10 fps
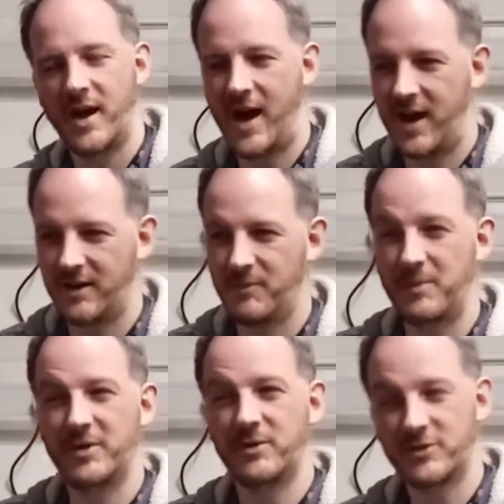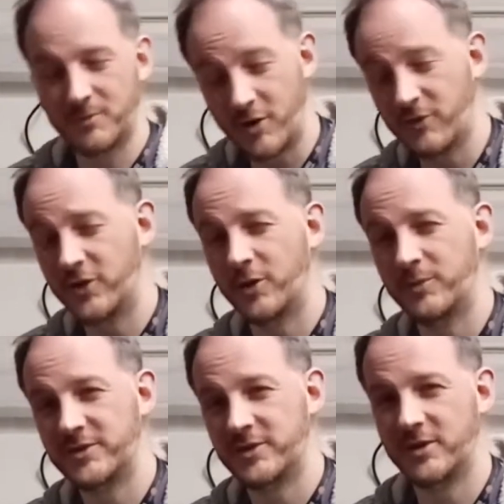and maybe doing some
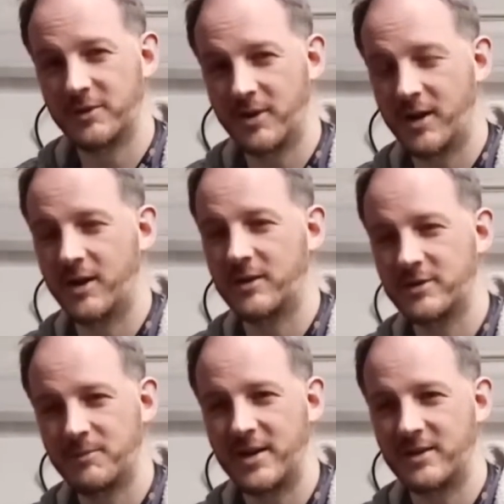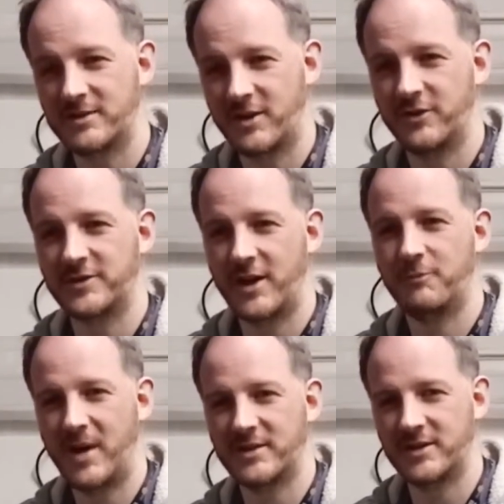overdubs to make the song sound
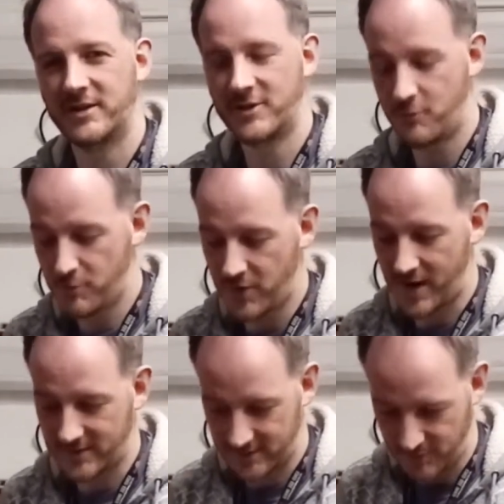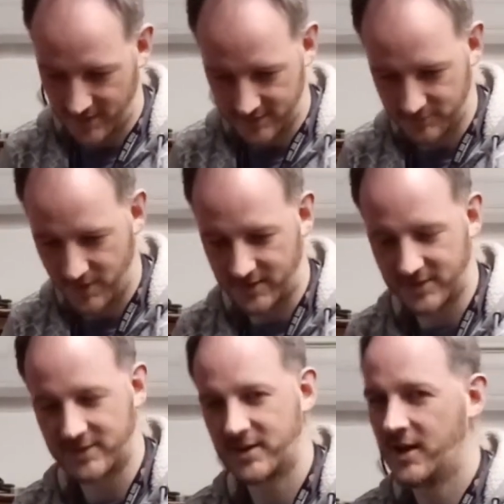better. So practice, practice, practice.